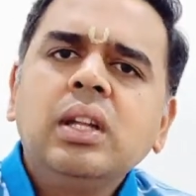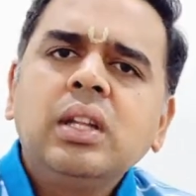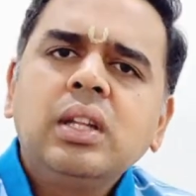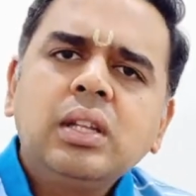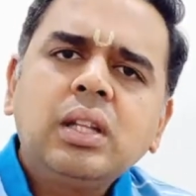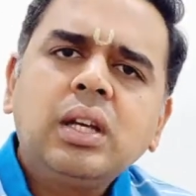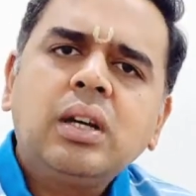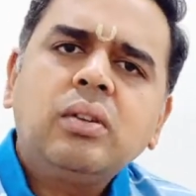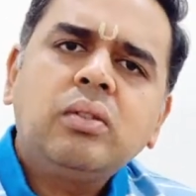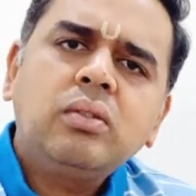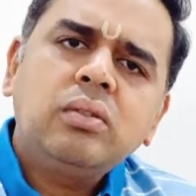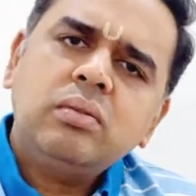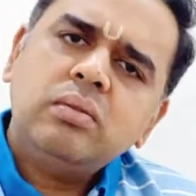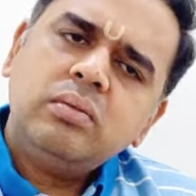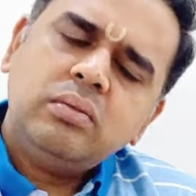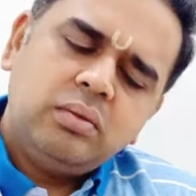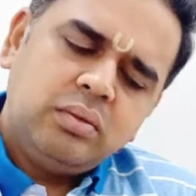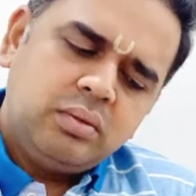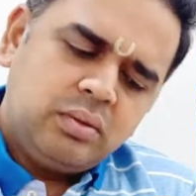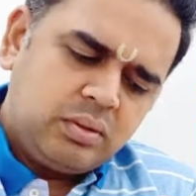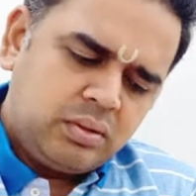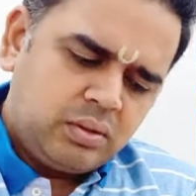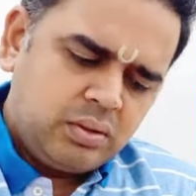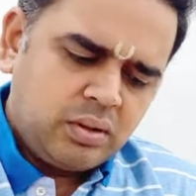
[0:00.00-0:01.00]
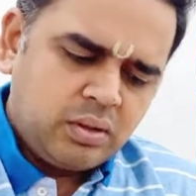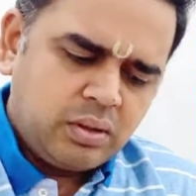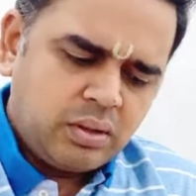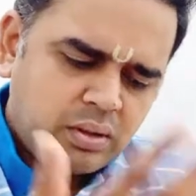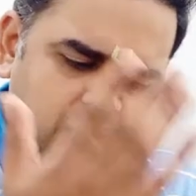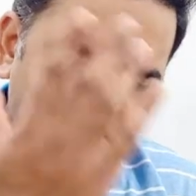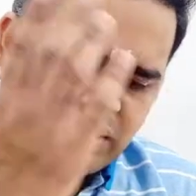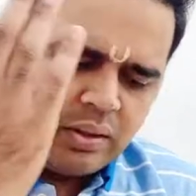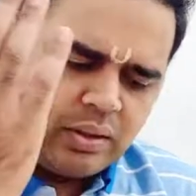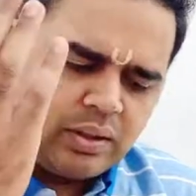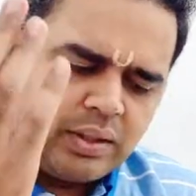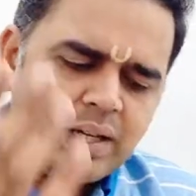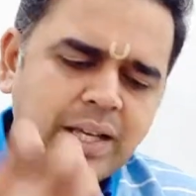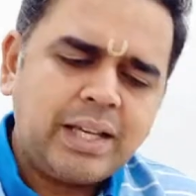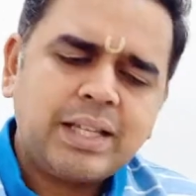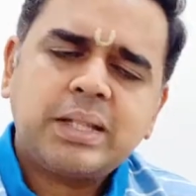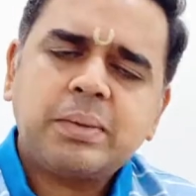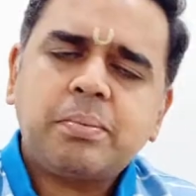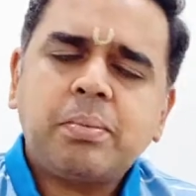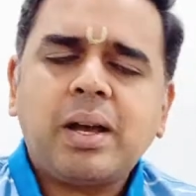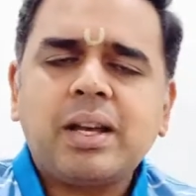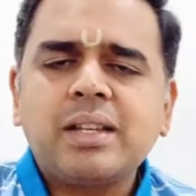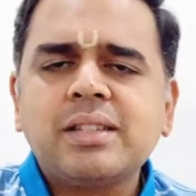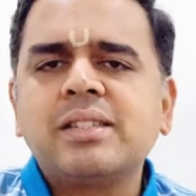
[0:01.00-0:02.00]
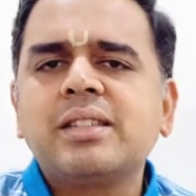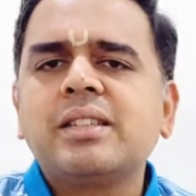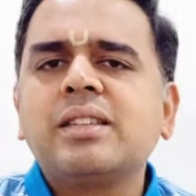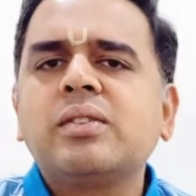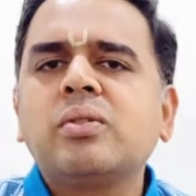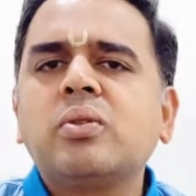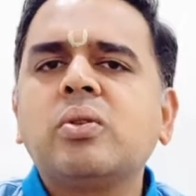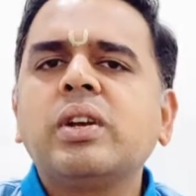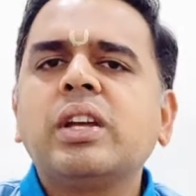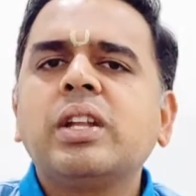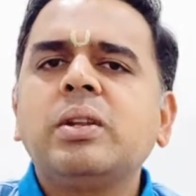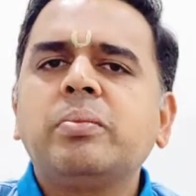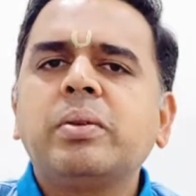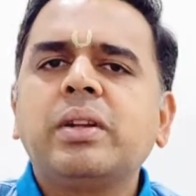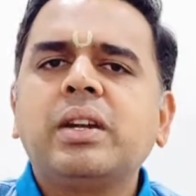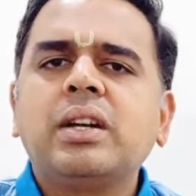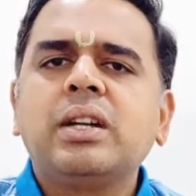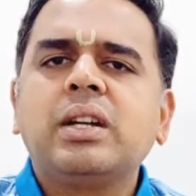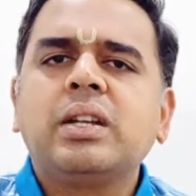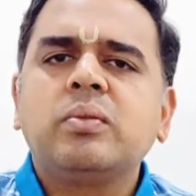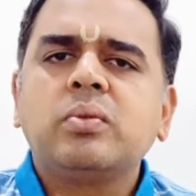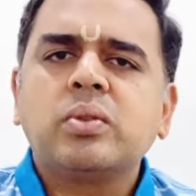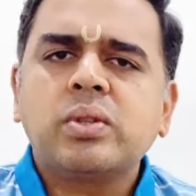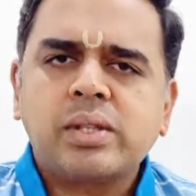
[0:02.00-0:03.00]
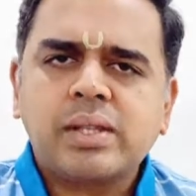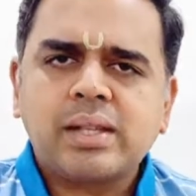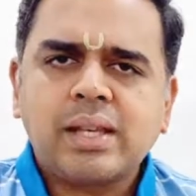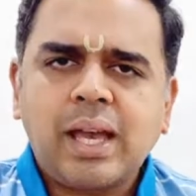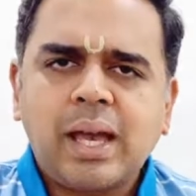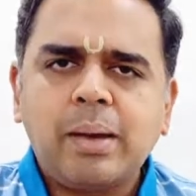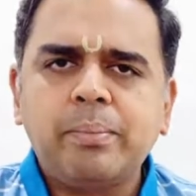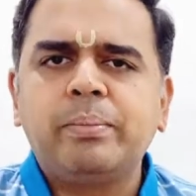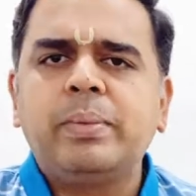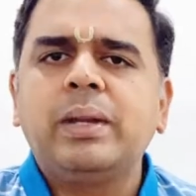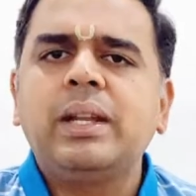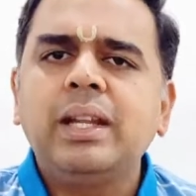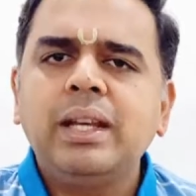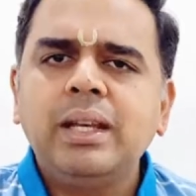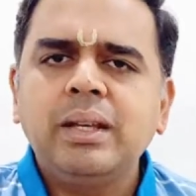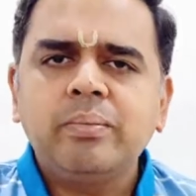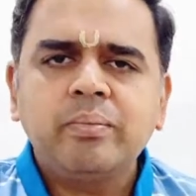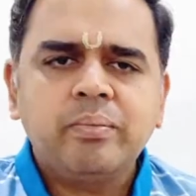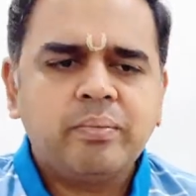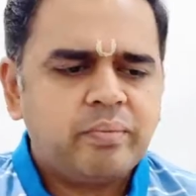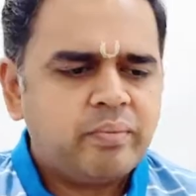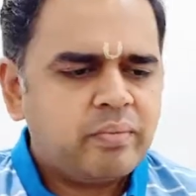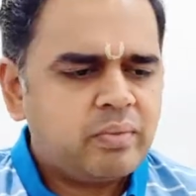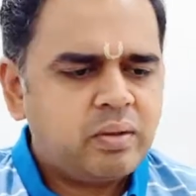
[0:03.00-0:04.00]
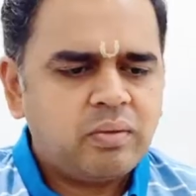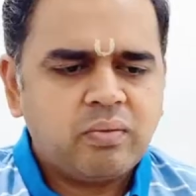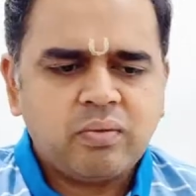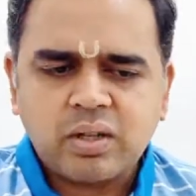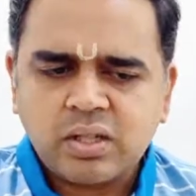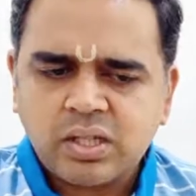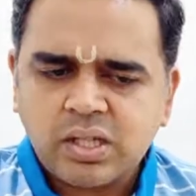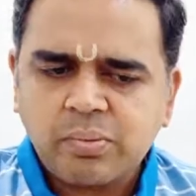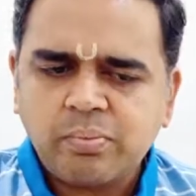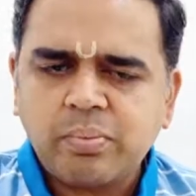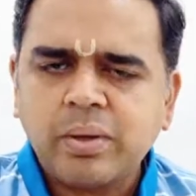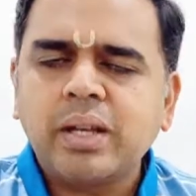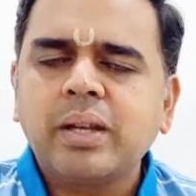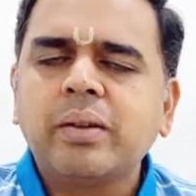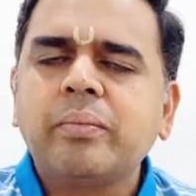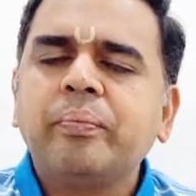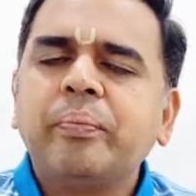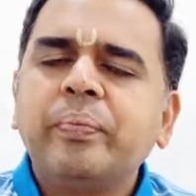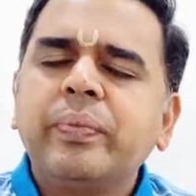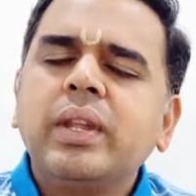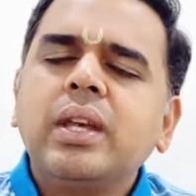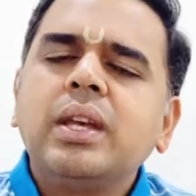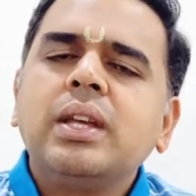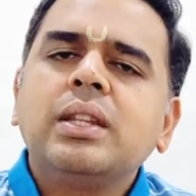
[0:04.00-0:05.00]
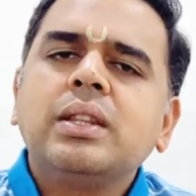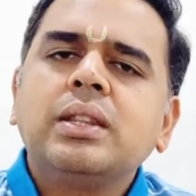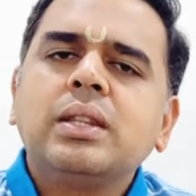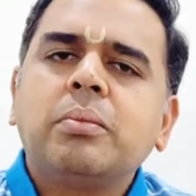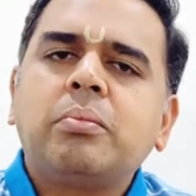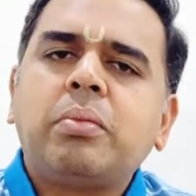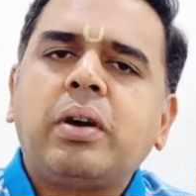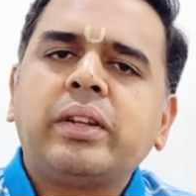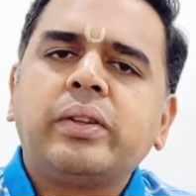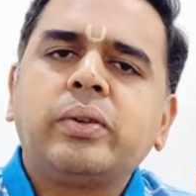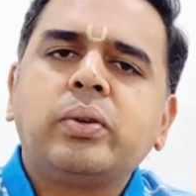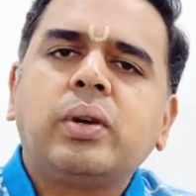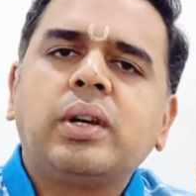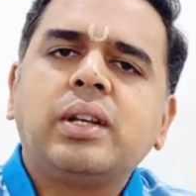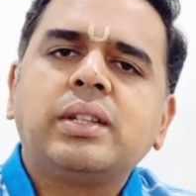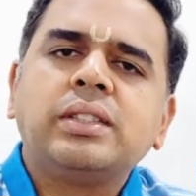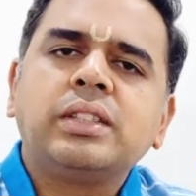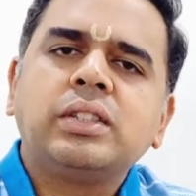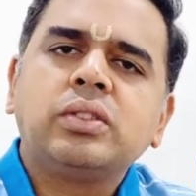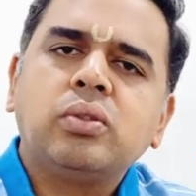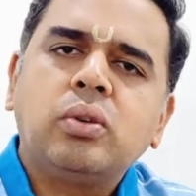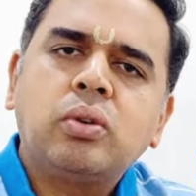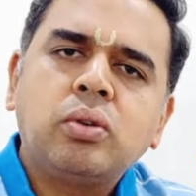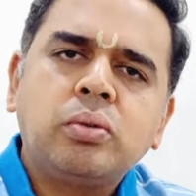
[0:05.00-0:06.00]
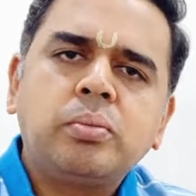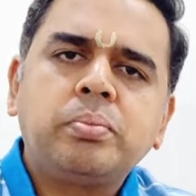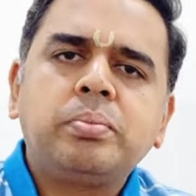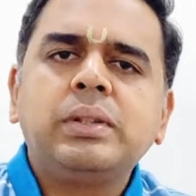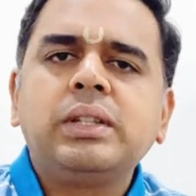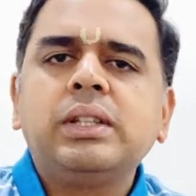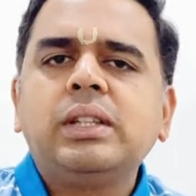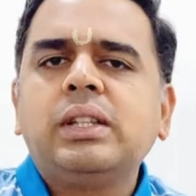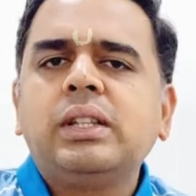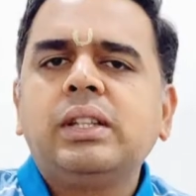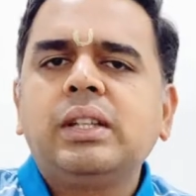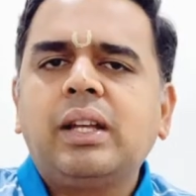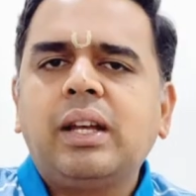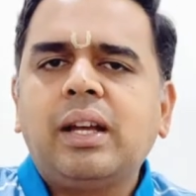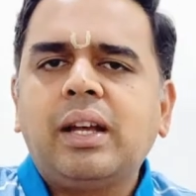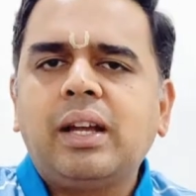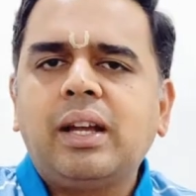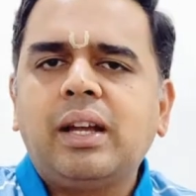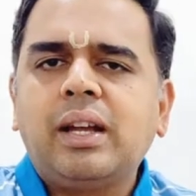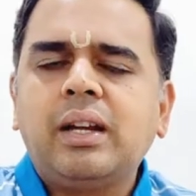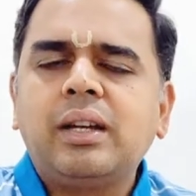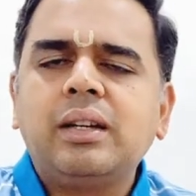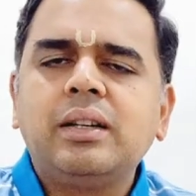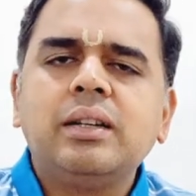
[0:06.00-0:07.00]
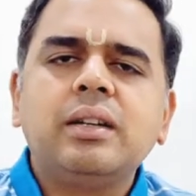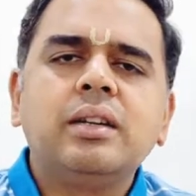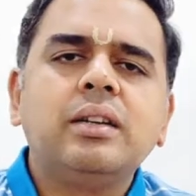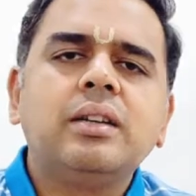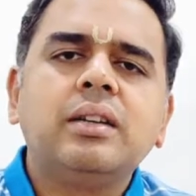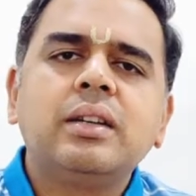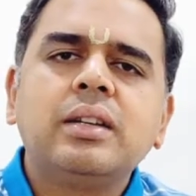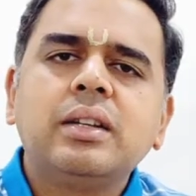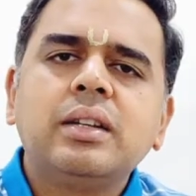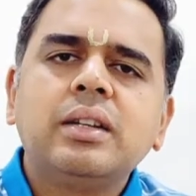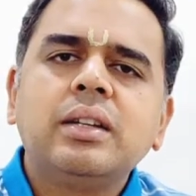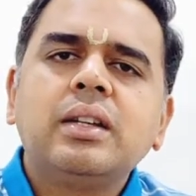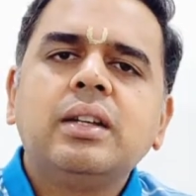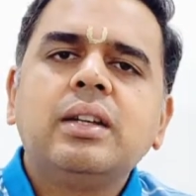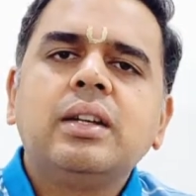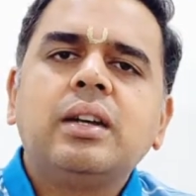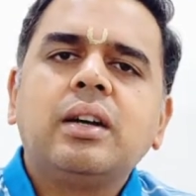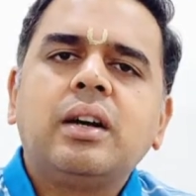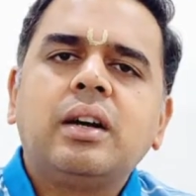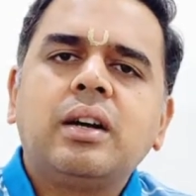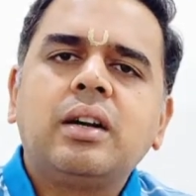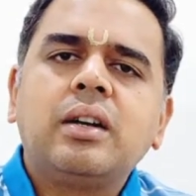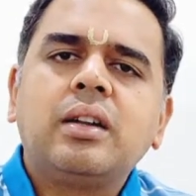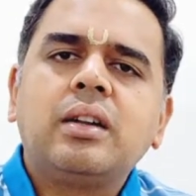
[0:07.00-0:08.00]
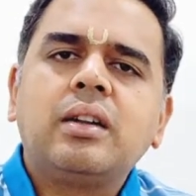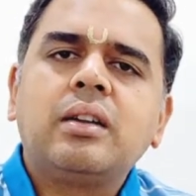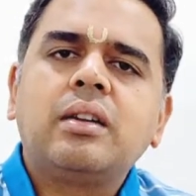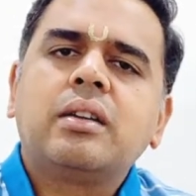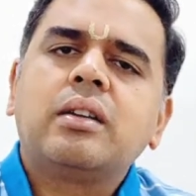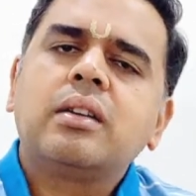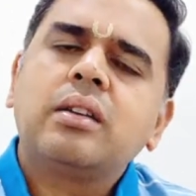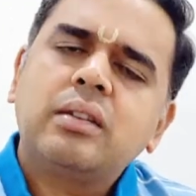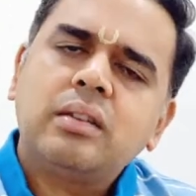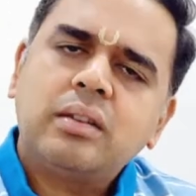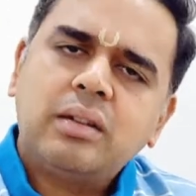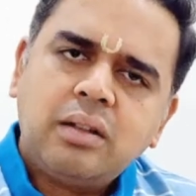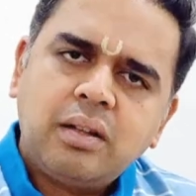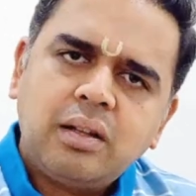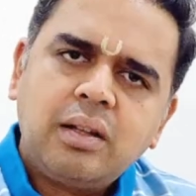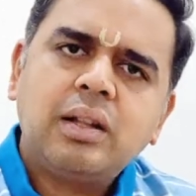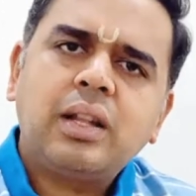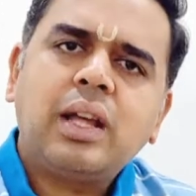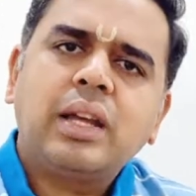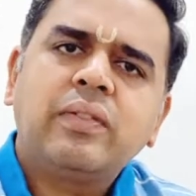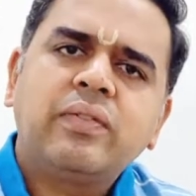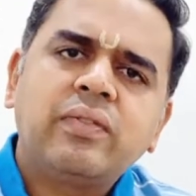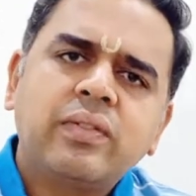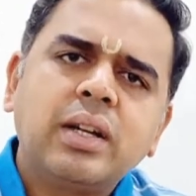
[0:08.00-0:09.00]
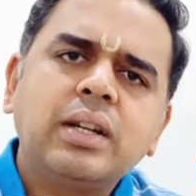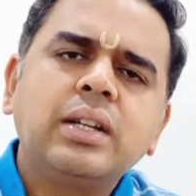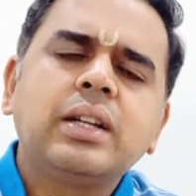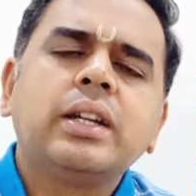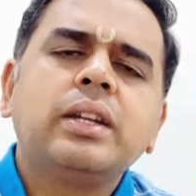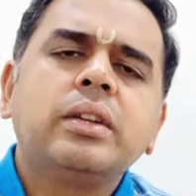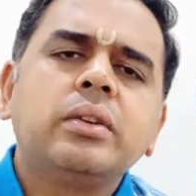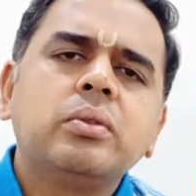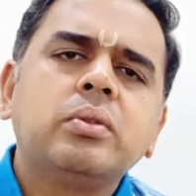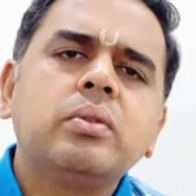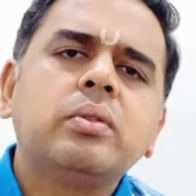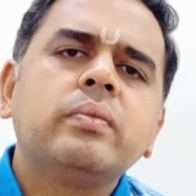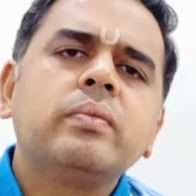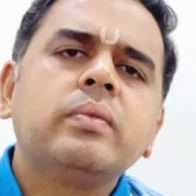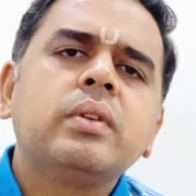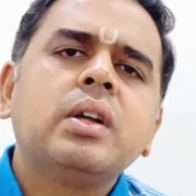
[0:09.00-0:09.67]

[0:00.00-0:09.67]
Now days passed, Kongil Piratti was happily worshipping the padukas in open, and her life continued.